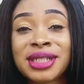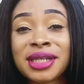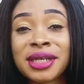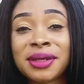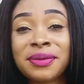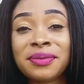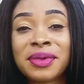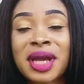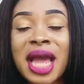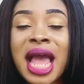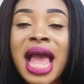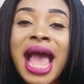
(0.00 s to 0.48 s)

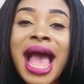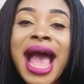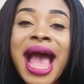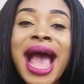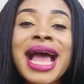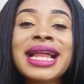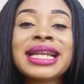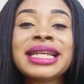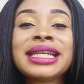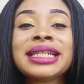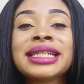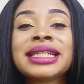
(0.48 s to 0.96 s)
him,
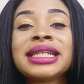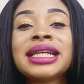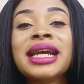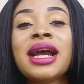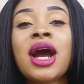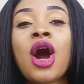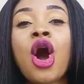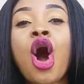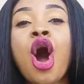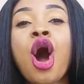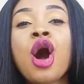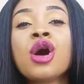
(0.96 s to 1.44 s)
and
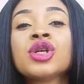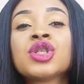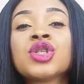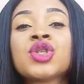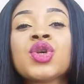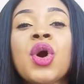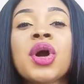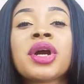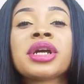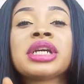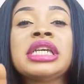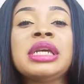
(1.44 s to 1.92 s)

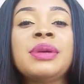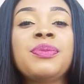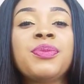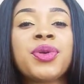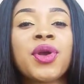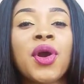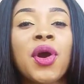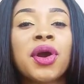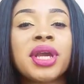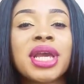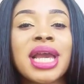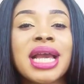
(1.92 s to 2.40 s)
also keep
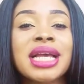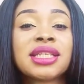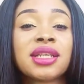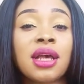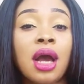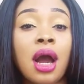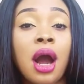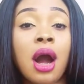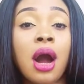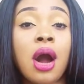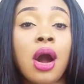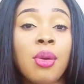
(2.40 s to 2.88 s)
your ears
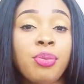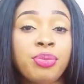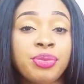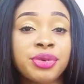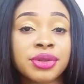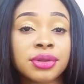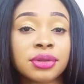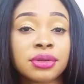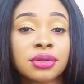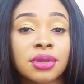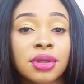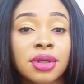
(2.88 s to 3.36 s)

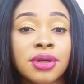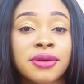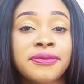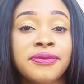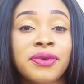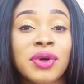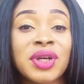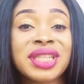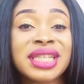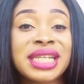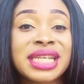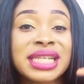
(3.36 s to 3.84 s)
open
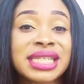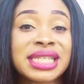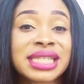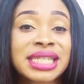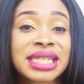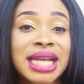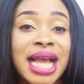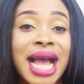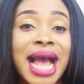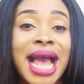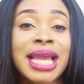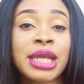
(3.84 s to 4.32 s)
for this
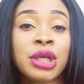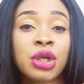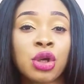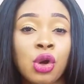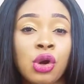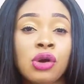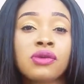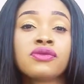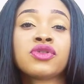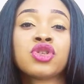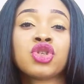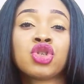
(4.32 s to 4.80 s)
kind
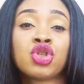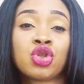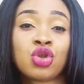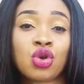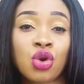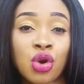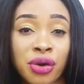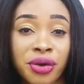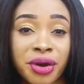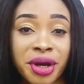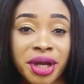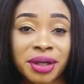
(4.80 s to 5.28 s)
of
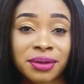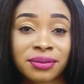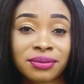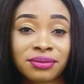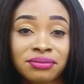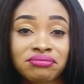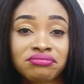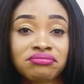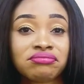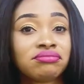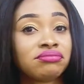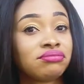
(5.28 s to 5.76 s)
story.
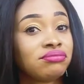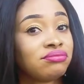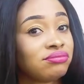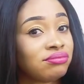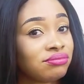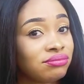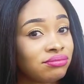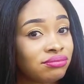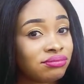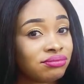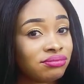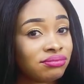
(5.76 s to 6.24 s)

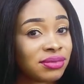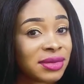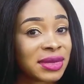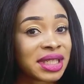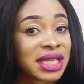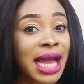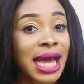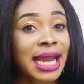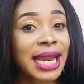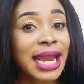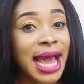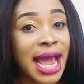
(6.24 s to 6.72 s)

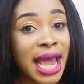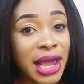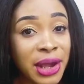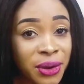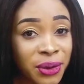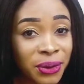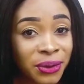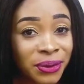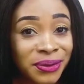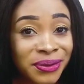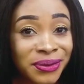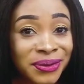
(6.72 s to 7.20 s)

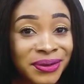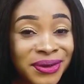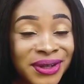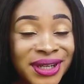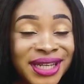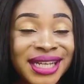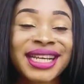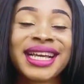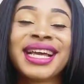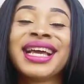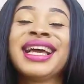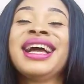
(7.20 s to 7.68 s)
Nalayo,
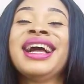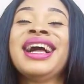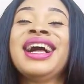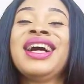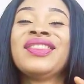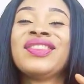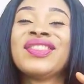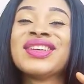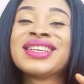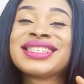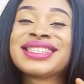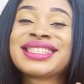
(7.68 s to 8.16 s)

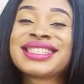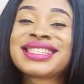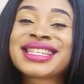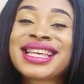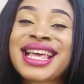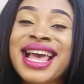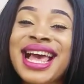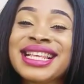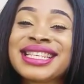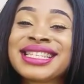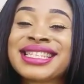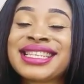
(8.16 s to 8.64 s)
the
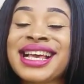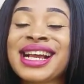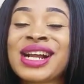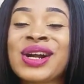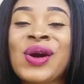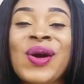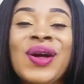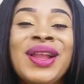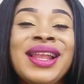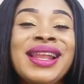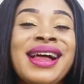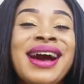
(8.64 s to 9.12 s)

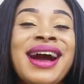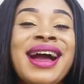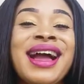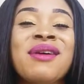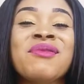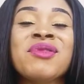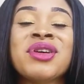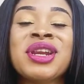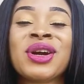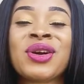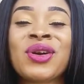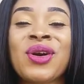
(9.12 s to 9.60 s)
second lie, I
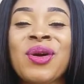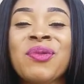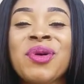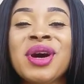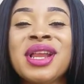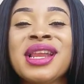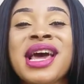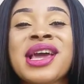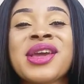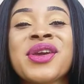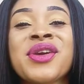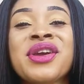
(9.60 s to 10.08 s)
mean a
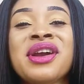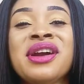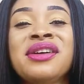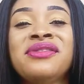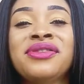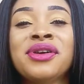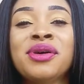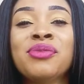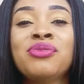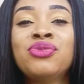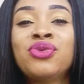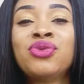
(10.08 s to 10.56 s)
common lie you hear
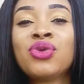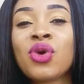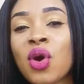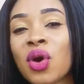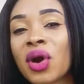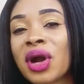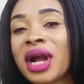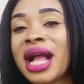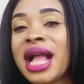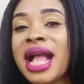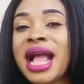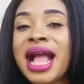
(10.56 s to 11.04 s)
from
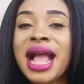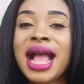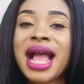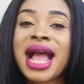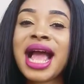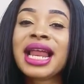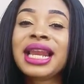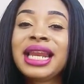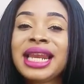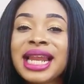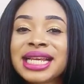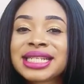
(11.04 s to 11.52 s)
broke
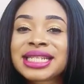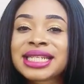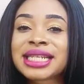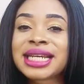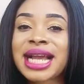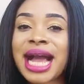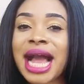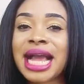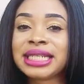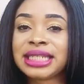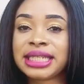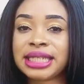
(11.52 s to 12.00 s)
and lazy
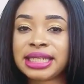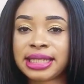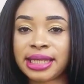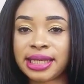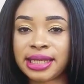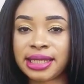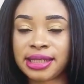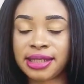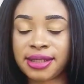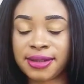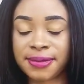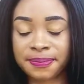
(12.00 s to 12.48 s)
guys is
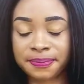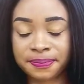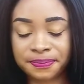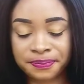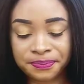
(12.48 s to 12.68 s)
this: